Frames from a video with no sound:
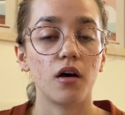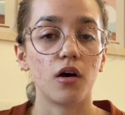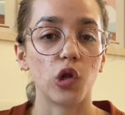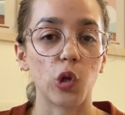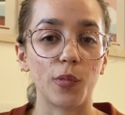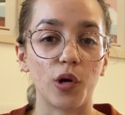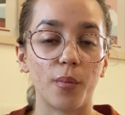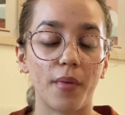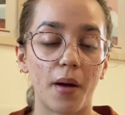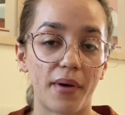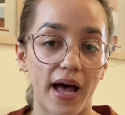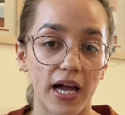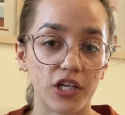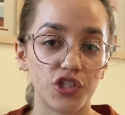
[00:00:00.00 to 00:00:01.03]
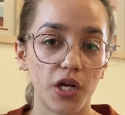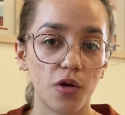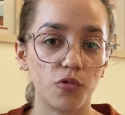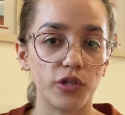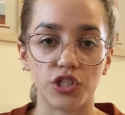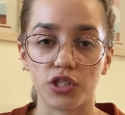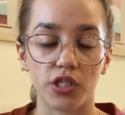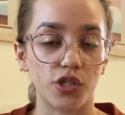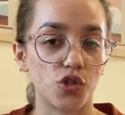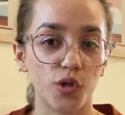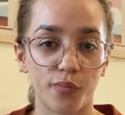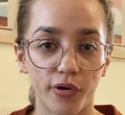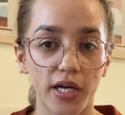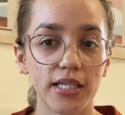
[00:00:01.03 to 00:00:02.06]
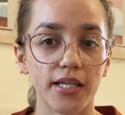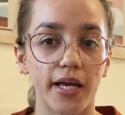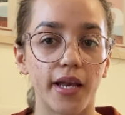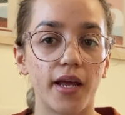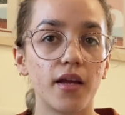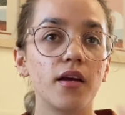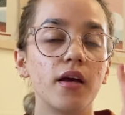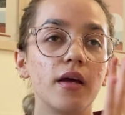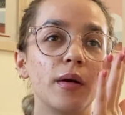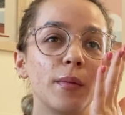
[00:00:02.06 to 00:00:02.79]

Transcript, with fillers: aluminum packaging, which is super exciting.